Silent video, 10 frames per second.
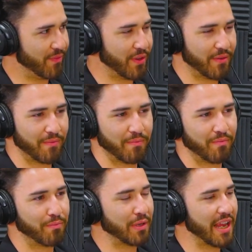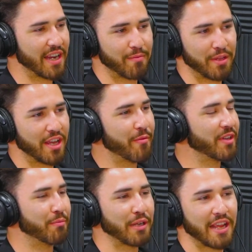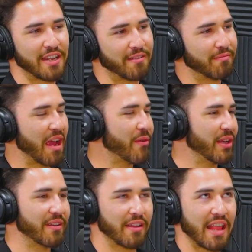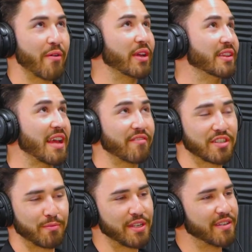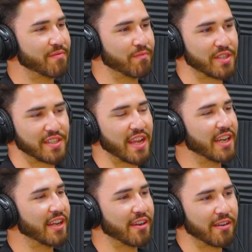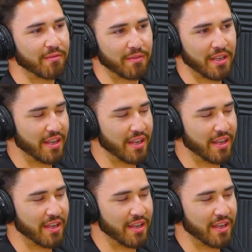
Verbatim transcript: the planet becoming a planet, having allowing life to be sustained here,